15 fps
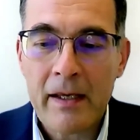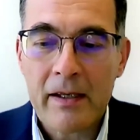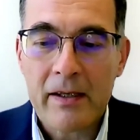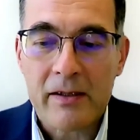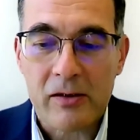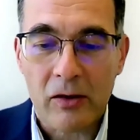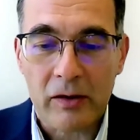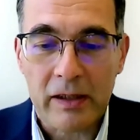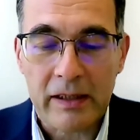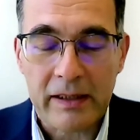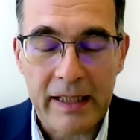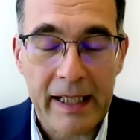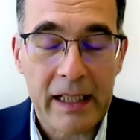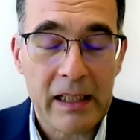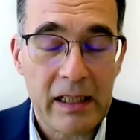So the
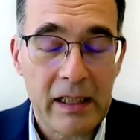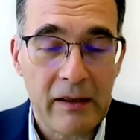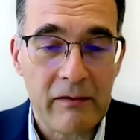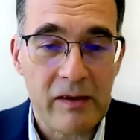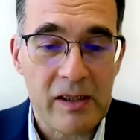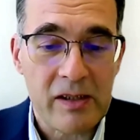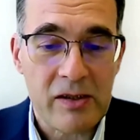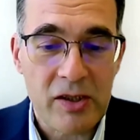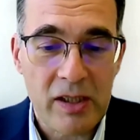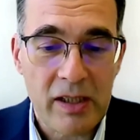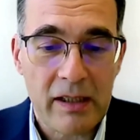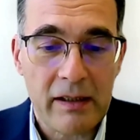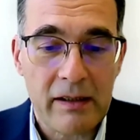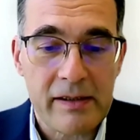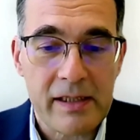targeting of this
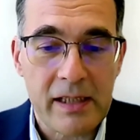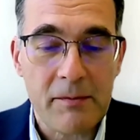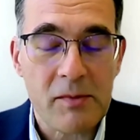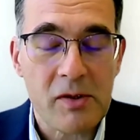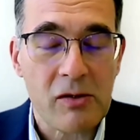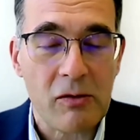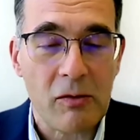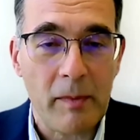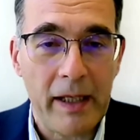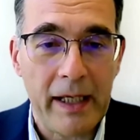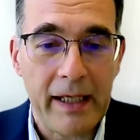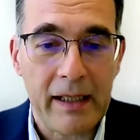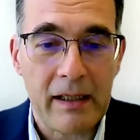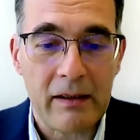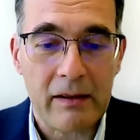gene seems to
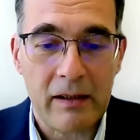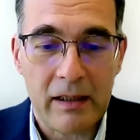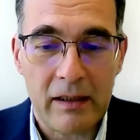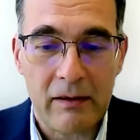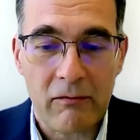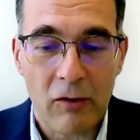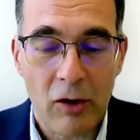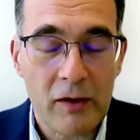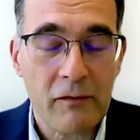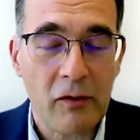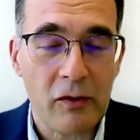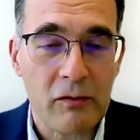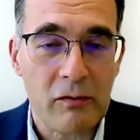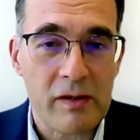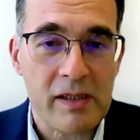make the rod
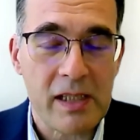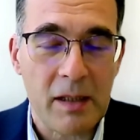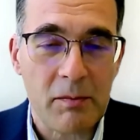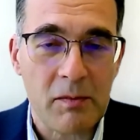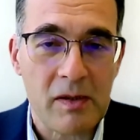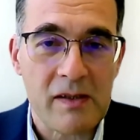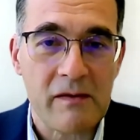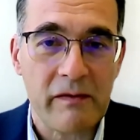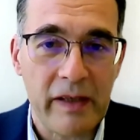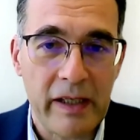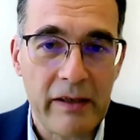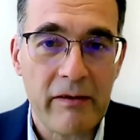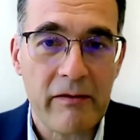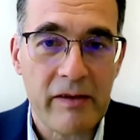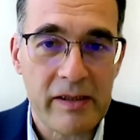photoreceptors
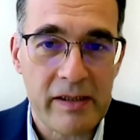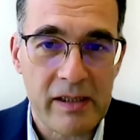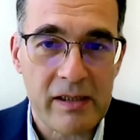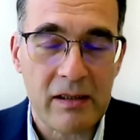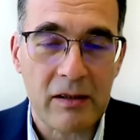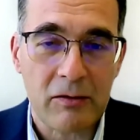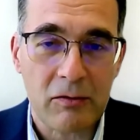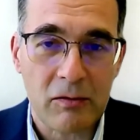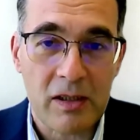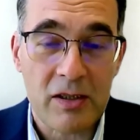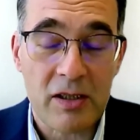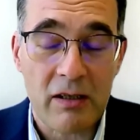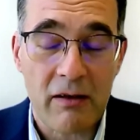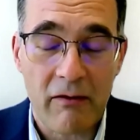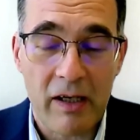very resistant to
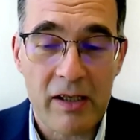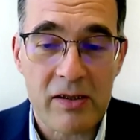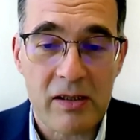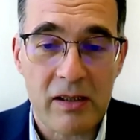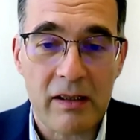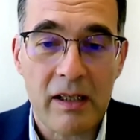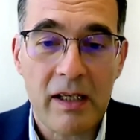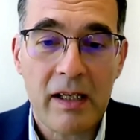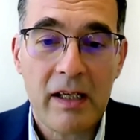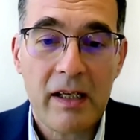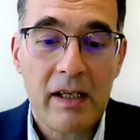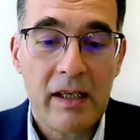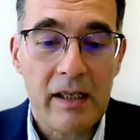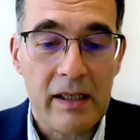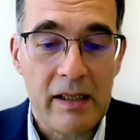degeneration
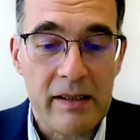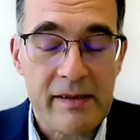in